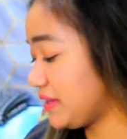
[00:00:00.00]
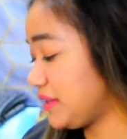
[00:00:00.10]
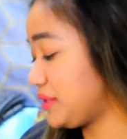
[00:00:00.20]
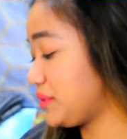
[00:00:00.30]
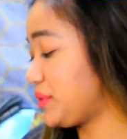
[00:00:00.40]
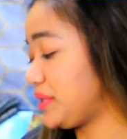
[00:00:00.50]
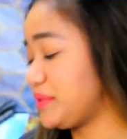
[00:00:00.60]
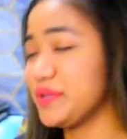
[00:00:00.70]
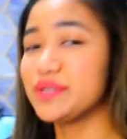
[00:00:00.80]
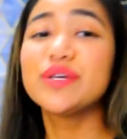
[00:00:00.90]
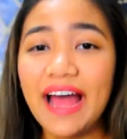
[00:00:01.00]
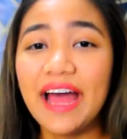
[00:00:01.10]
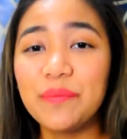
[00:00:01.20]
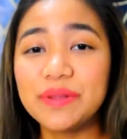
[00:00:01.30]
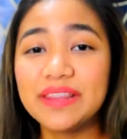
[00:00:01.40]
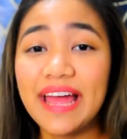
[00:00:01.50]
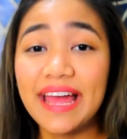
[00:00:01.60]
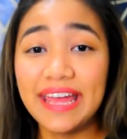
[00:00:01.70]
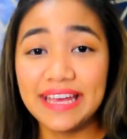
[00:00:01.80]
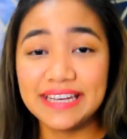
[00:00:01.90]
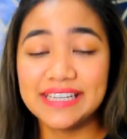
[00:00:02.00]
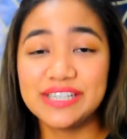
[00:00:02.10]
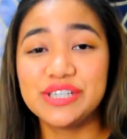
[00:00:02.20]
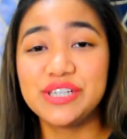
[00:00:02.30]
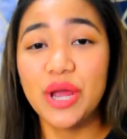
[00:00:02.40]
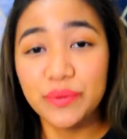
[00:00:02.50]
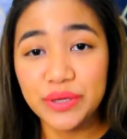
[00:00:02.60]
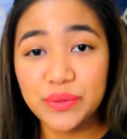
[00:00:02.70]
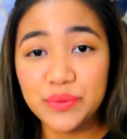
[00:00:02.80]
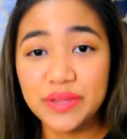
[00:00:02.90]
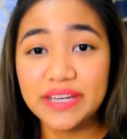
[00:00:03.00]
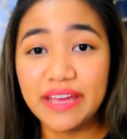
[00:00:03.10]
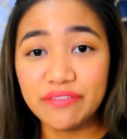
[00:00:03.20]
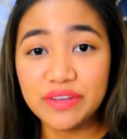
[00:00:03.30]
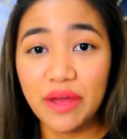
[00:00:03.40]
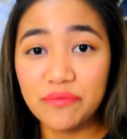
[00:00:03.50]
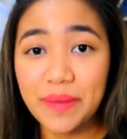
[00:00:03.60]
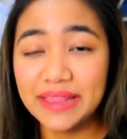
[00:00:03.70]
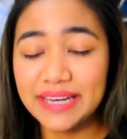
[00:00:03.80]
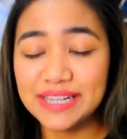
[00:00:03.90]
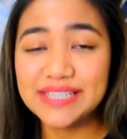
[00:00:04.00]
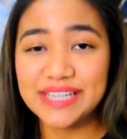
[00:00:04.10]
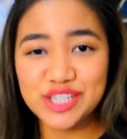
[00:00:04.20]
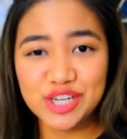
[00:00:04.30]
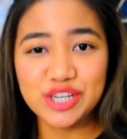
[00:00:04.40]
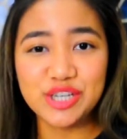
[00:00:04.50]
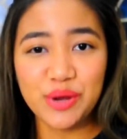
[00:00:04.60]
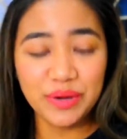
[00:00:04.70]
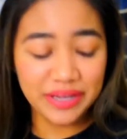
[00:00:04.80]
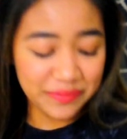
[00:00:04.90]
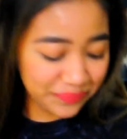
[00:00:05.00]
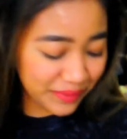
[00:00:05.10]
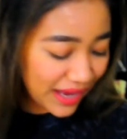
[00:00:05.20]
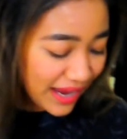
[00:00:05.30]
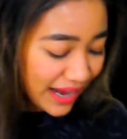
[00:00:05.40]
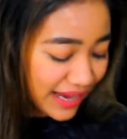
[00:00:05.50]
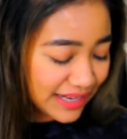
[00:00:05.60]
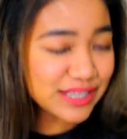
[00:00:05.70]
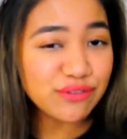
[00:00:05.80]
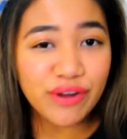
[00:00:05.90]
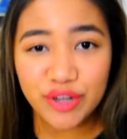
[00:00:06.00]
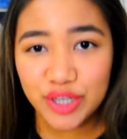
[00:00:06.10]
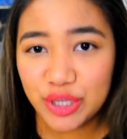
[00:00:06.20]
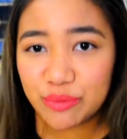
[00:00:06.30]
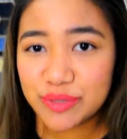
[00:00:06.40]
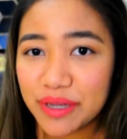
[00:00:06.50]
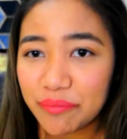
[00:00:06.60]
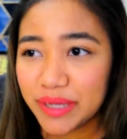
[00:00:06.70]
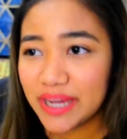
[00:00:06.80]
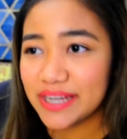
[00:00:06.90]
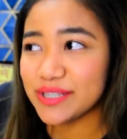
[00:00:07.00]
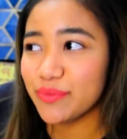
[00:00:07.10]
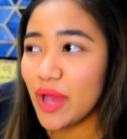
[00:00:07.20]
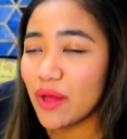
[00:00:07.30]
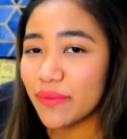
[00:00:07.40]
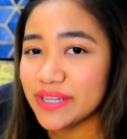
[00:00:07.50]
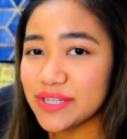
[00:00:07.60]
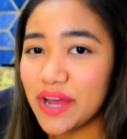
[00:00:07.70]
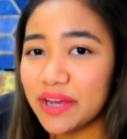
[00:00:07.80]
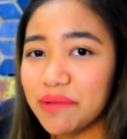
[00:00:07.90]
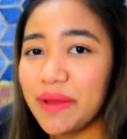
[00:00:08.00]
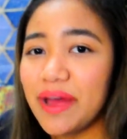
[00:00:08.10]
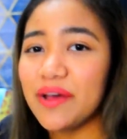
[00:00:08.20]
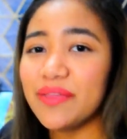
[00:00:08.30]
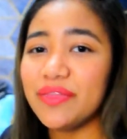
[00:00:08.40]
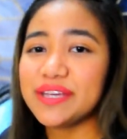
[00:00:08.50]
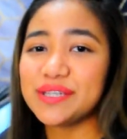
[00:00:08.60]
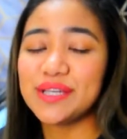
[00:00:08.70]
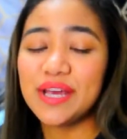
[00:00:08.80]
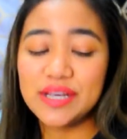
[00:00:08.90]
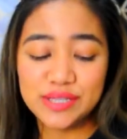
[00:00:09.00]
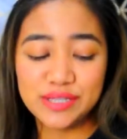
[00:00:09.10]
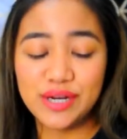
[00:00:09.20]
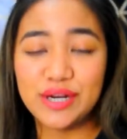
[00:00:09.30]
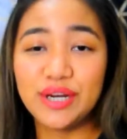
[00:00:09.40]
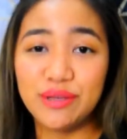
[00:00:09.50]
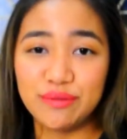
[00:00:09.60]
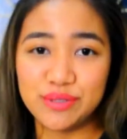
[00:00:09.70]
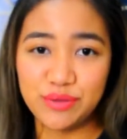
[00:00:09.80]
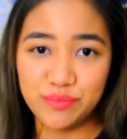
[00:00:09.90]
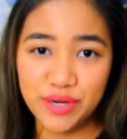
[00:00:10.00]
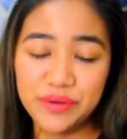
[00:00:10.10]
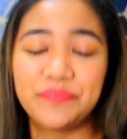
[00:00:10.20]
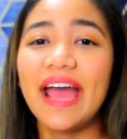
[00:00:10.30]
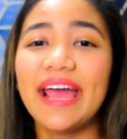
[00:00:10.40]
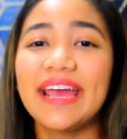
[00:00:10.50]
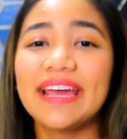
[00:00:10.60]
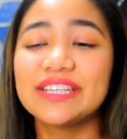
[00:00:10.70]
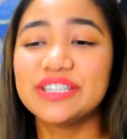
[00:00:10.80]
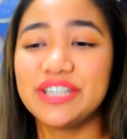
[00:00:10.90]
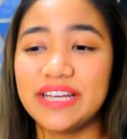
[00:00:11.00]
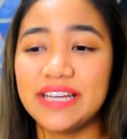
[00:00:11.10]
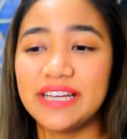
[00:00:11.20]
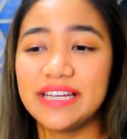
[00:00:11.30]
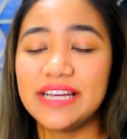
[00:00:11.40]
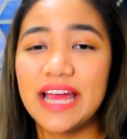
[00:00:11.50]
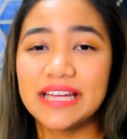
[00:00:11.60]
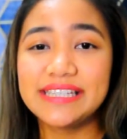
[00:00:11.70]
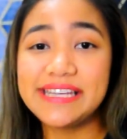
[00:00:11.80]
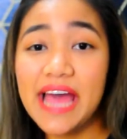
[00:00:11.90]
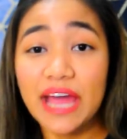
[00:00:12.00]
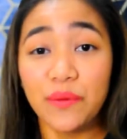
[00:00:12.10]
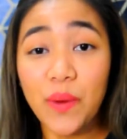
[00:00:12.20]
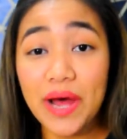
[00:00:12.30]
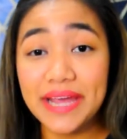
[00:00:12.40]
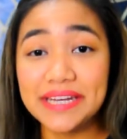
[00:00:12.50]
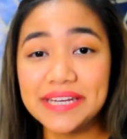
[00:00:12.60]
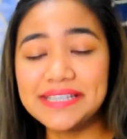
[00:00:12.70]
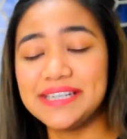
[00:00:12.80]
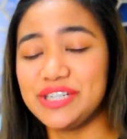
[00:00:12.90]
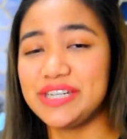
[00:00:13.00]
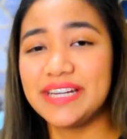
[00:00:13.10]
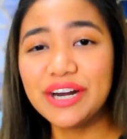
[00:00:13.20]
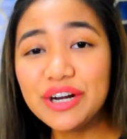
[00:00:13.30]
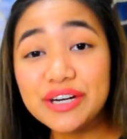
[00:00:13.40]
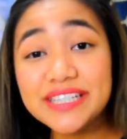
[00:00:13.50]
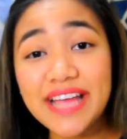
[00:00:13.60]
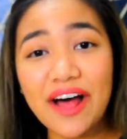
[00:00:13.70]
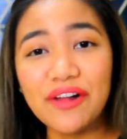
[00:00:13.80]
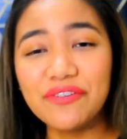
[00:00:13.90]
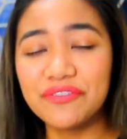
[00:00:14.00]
this Christmas. I would like to show you the gift of my little sister Joni, and it's very cute because we always talk about this certain YouTuber, and she DIY'd it. She did it herself.